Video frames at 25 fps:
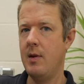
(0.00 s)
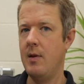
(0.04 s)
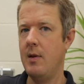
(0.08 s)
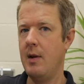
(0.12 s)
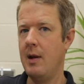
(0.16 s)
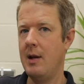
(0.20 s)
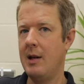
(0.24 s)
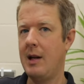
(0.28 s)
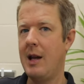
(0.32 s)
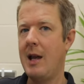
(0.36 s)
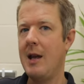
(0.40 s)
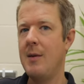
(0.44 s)

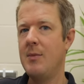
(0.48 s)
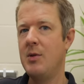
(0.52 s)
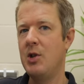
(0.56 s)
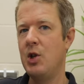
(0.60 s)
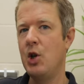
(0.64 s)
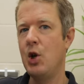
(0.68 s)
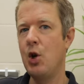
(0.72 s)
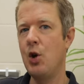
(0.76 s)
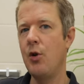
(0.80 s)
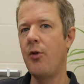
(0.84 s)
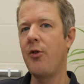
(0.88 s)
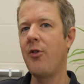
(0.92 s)
it keeps
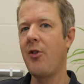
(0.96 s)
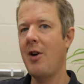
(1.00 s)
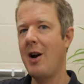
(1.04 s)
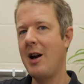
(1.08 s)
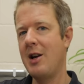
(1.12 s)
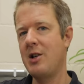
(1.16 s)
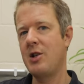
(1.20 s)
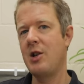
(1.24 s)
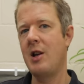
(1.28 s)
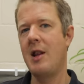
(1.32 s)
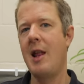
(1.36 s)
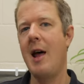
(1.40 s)
you
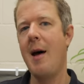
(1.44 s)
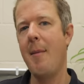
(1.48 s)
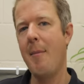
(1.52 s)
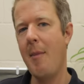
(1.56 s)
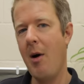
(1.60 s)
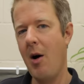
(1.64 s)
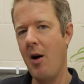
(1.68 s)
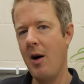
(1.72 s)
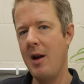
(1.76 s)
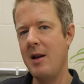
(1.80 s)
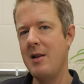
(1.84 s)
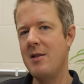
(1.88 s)
fresh in their
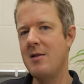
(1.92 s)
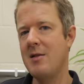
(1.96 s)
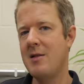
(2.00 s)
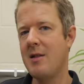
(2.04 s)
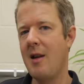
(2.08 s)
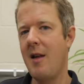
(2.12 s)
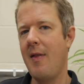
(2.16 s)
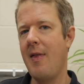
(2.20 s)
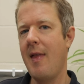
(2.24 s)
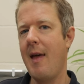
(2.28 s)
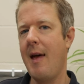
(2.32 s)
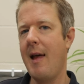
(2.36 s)
minds.
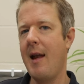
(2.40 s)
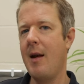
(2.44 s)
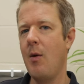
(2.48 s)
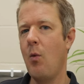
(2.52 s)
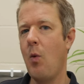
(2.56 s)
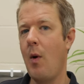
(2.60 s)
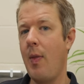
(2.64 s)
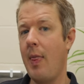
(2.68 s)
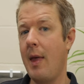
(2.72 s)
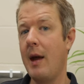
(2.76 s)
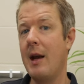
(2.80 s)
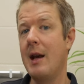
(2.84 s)
And then
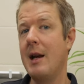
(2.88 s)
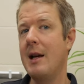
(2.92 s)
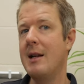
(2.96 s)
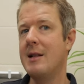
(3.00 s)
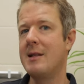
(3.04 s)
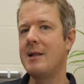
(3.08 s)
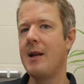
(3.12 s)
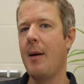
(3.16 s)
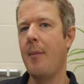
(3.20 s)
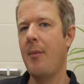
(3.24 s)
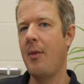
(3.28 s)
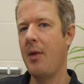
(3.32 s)
when they
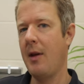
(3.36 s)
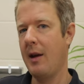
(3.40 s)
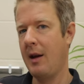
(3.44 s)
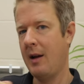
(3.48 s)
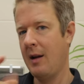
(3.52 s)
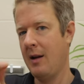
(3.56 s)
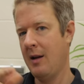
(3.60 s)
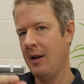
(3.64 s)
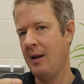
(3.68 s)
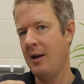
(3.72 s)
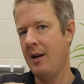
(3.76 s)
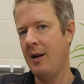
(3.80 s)
need
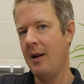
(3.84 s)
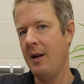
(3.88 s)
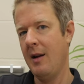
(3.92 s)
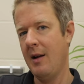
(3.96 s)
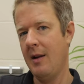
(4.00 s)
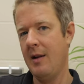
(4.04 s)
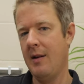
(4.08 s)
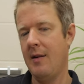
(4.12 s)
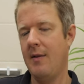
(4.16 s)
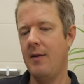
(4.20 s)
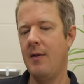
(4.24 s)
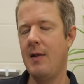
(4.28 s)
something,
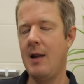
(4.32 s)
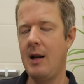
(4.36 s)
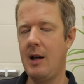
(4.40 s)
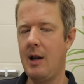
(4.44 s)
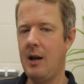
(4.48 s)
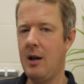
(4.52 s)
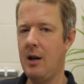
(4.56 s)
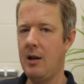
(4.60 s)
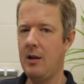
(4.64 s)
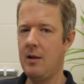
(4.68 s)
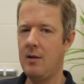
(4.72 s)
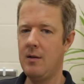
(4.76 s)
they're
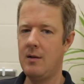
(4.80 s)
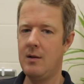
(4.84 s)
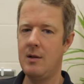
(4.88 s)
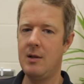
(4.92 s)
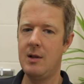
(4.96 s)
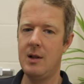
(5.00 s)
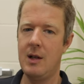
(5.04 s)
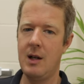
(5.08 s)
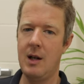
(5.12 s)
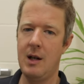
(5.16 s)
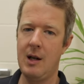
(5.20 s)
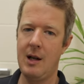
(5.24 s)
gonna
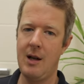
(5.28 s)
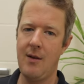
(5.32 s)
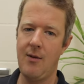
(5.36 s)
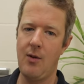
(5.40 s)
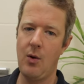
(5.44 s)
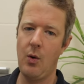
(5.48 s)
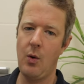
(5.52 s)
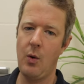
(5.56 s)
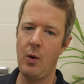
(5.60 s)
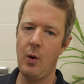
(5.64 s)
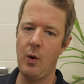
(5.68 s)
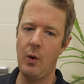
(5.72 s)
give
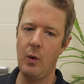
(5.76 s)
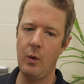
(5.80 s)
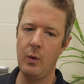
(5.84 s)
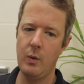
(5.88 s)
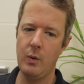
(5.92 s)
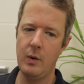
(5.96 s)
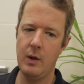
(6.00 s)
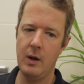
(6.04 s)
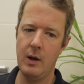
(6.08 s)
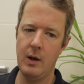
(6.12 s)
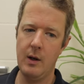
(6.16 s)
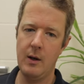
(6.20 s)
you a call,
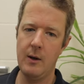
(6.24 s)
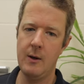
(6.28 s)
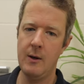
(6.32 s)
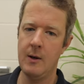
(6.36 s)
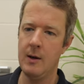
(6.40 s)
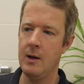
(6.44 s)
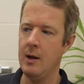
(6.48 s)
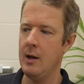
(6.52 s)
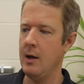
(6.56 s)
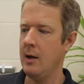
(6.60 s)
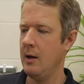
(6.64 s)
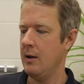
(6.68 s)
you know?
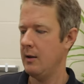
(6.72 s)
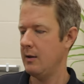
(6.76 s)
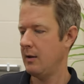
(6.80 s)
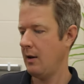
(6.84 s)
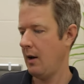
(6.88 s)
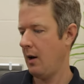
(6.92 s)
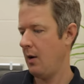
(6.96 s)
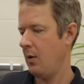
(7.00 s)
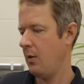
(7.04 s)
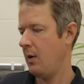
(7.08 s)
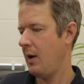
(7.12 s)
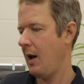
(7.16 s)

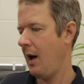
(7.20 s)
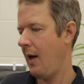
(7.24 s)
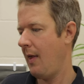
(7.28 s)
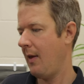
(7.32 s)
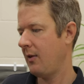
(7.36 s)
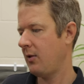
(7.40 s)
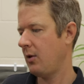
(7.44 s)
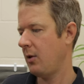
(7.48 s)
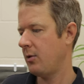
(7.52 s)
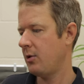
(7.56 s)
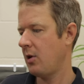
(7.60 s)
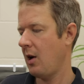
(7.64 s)
So yeah,
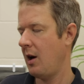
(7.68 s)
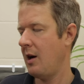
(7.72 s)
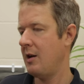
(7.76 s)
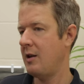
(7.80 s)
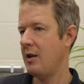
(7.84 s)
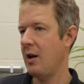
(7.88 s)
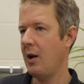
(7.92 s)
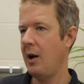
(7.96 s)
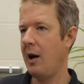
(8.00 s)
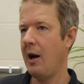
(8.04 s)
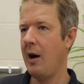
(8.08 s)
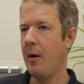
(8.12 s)
that's what I'm trying to
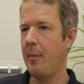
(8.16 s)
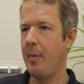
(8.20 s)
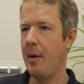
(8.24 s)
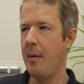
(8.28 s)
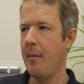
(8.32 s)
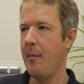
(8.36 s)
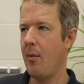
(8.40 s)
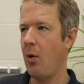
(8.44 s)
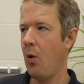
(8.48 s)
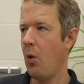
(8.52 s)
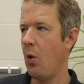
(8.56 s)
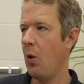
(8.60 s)
do a little bit
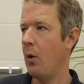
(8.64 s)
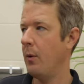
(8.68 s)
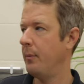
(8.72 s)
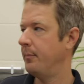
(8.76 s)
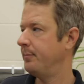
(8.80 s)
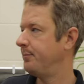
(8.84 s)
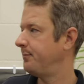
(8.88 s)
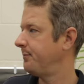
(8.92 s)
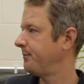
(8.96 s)
more.